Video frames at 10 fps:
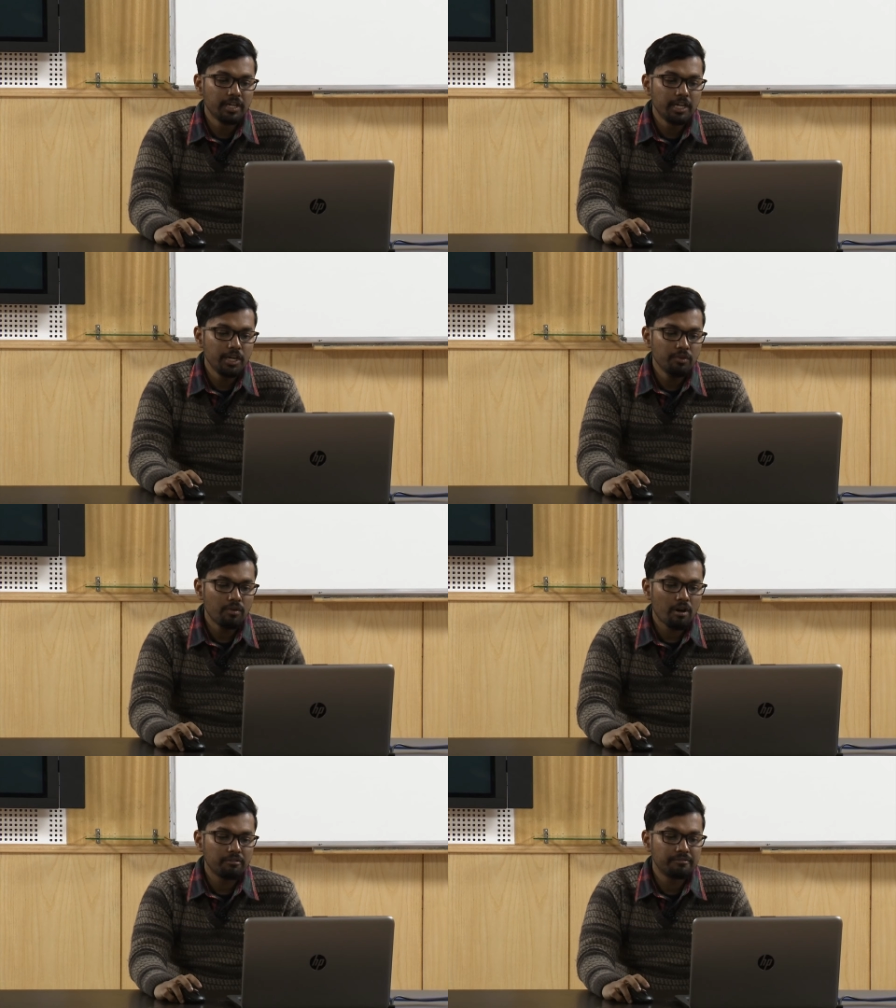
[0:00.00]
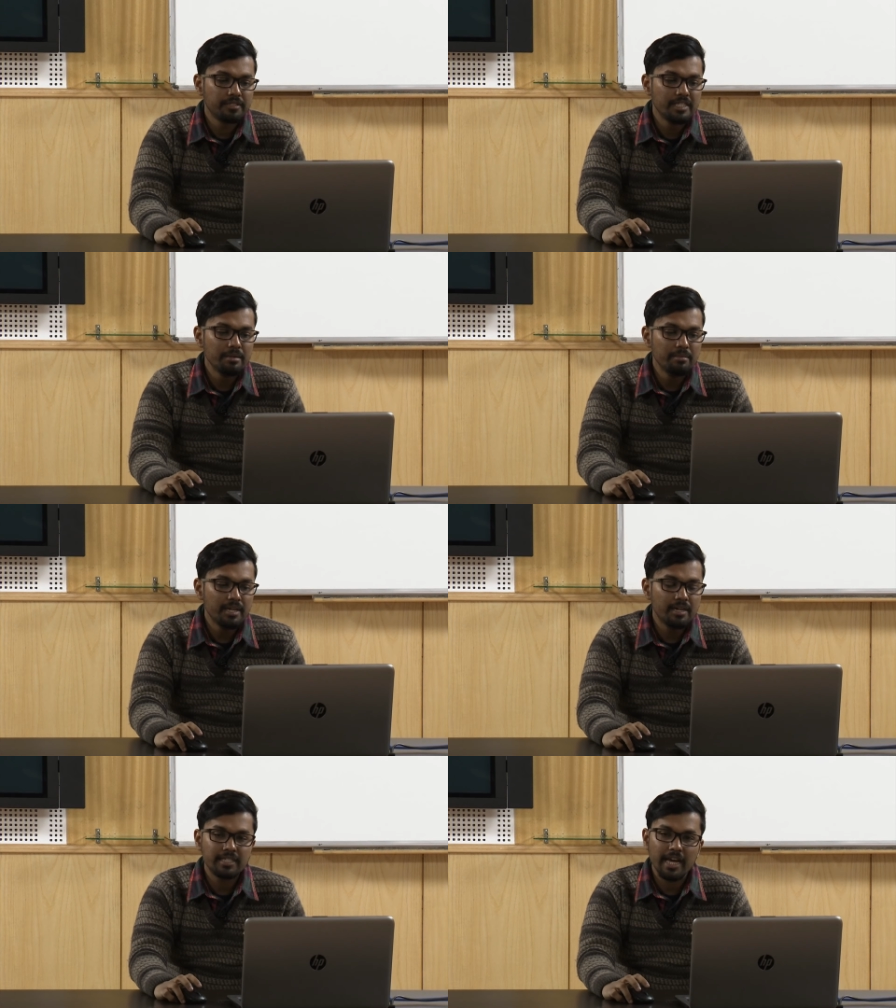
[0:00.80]
cue of
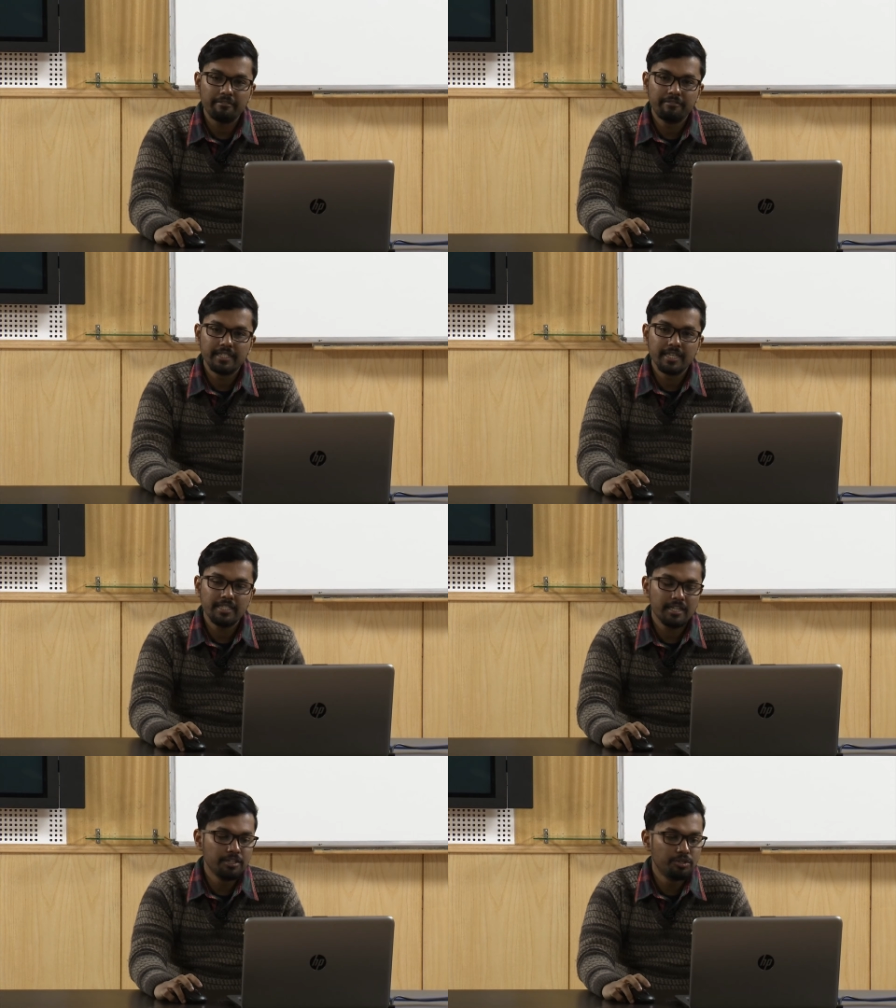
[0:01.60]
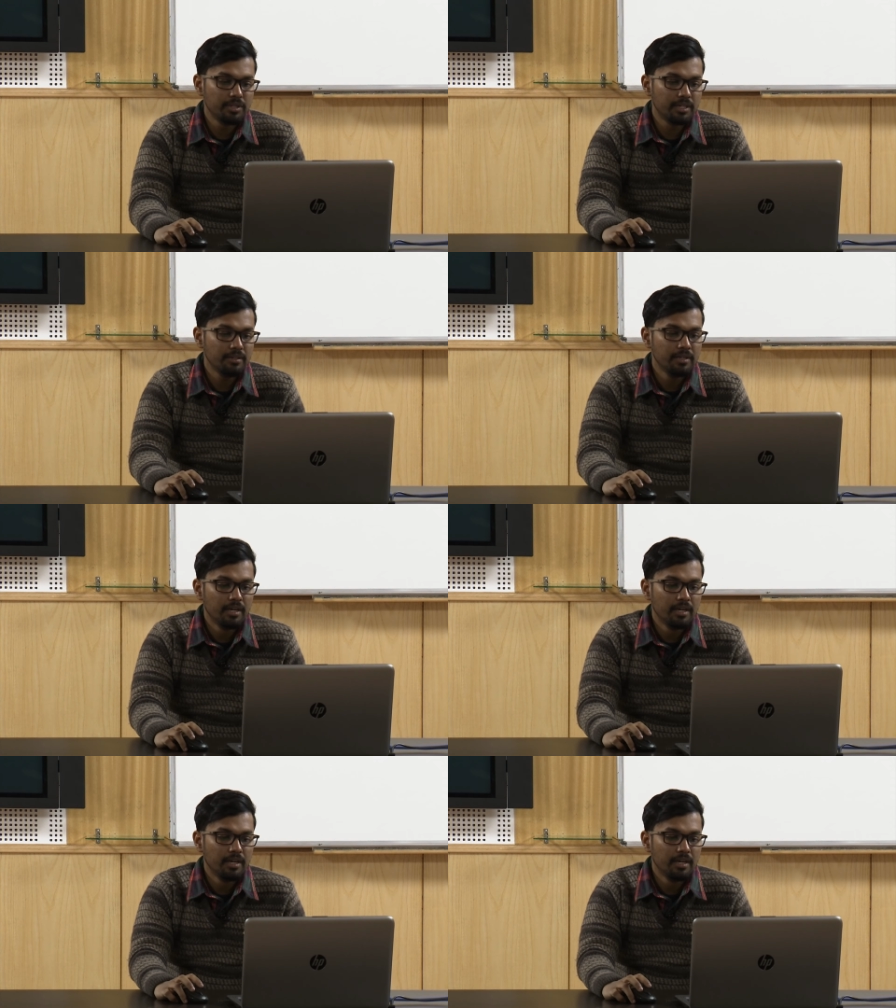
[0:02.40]
similar typefaces into the